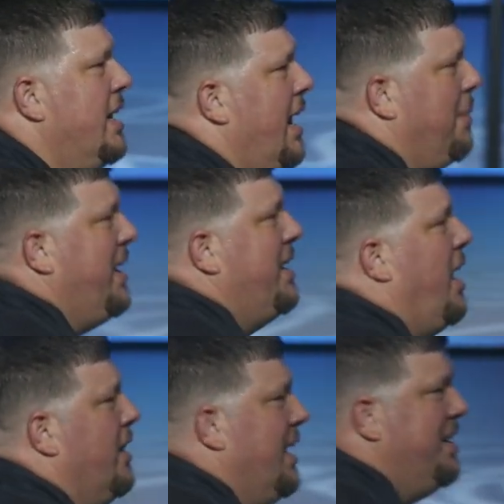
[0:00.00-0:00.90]
I'm getting
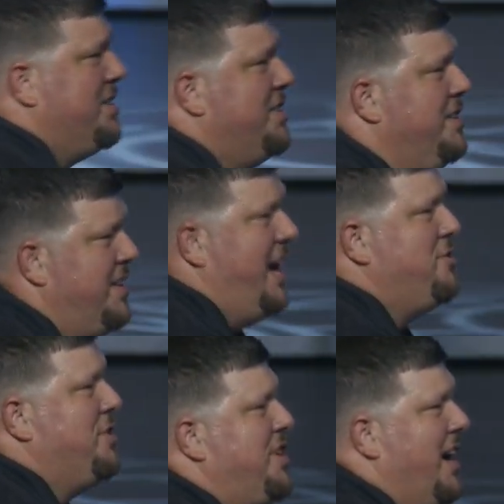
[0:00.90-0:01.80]
all in this
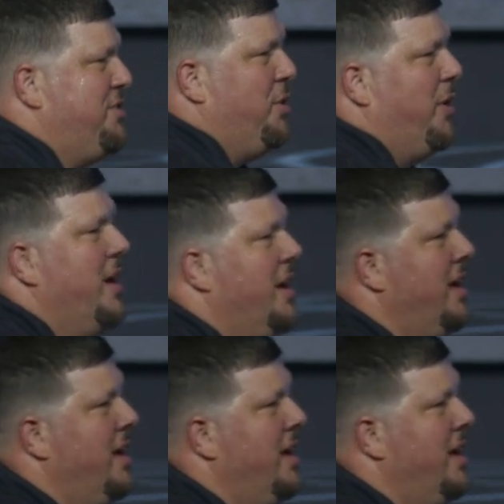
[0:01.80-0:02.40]
dangerous territory.